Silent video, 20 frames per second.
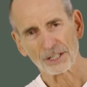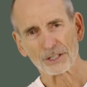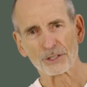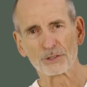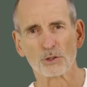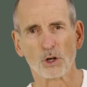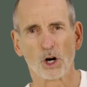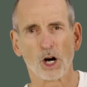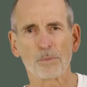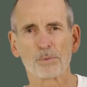
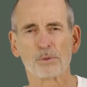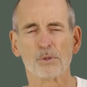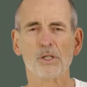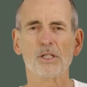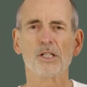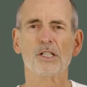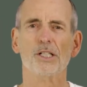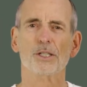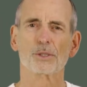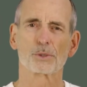effectively
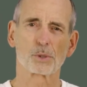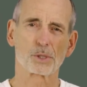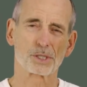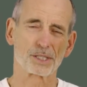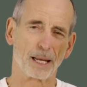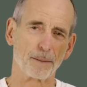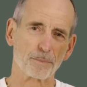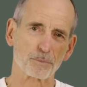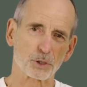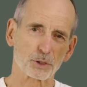and
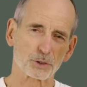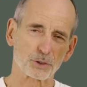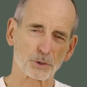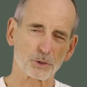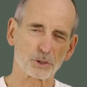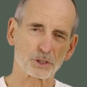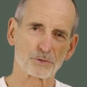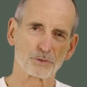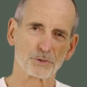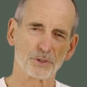sufficiently
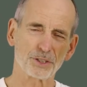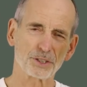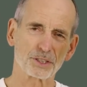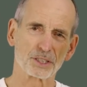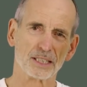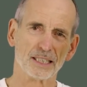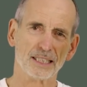compressed.